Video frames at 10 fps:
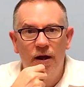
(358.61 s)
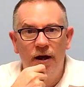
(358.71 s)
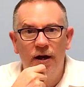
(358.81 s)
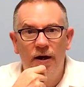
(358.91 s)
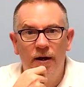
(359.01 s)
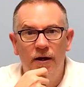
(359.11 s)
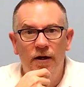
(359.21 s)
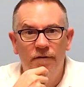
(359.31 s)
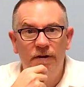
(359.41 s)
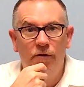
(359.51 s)

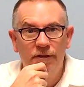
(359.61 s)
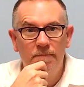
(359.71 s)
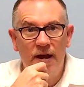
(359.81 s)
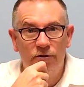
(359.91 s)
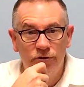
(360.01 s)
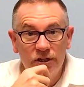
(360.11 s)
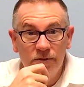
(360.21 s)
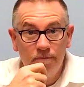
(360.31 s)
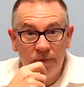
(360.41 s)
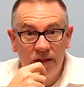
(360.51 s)

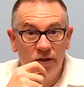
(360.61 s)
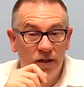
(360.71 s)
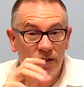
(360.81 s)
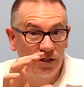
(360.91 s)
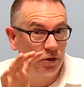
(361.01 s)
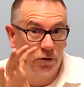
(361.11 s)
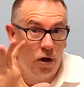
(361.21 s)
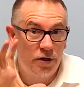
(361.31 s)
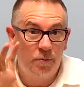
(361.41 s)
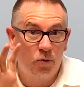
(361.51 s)
boundaries, and it's
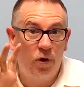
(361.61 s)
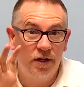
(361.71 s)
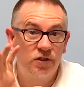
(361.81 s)
law number 1.